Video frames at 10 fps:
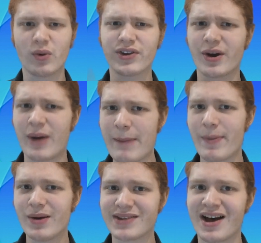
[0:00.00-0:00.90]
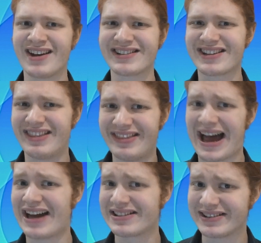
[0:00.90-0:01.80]
also hippos aren't
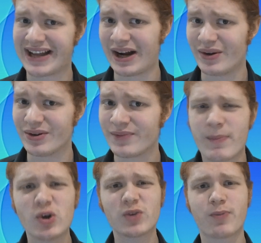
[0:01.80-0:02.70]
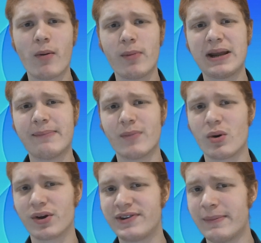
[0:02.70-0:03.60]
that loud. But it was probably
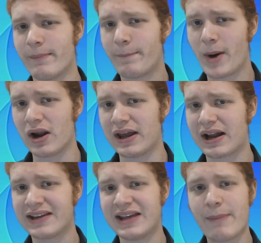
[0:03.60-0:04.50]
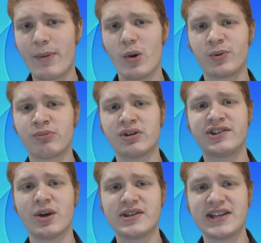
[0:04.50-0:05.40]
more symbolic, as hippos were
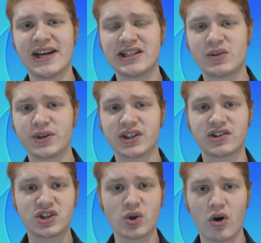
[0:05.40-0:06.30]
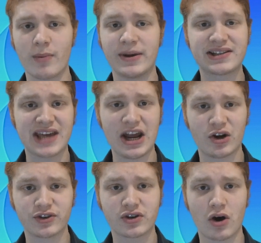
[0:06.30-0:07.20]
associated with the storm and
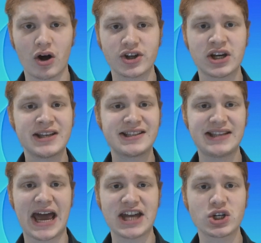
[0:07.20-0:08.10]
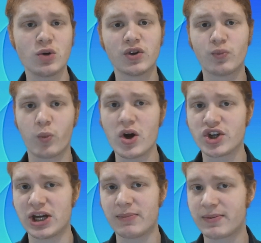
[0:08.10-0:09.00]
chaos god Set, who was
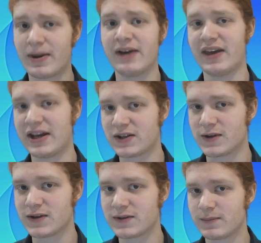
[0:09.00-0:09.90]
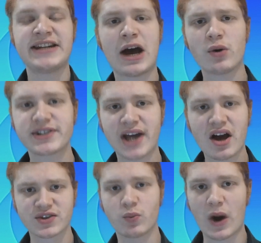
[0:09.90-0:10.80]
worshipped by the Hyksos. Now,
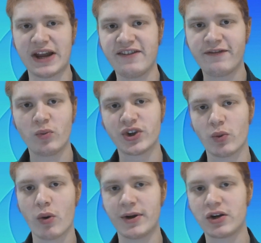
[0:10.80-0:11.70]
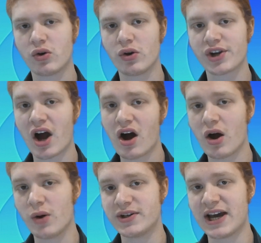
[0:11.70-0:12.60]
Ptah's wife was a woman called
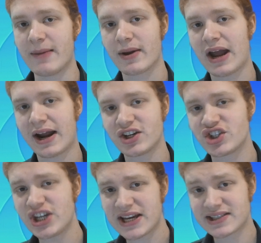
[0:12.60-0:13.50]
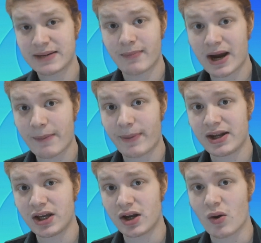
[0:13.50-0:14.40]
Ahotep, and she is, in my
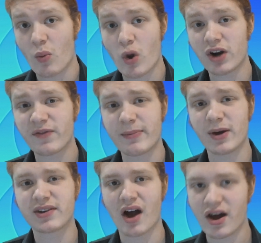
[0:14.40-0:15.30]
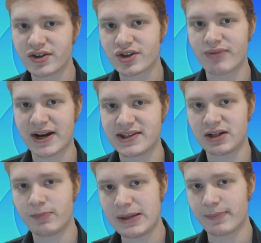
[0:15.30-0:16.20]
opinion, one of the most
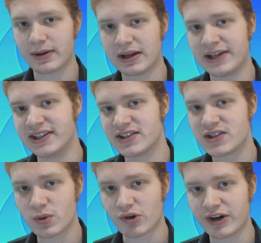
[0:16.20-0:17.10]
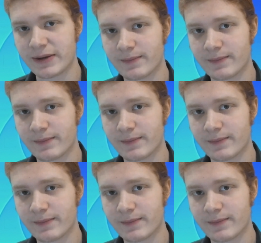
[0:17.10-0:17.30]
underrated people in this story.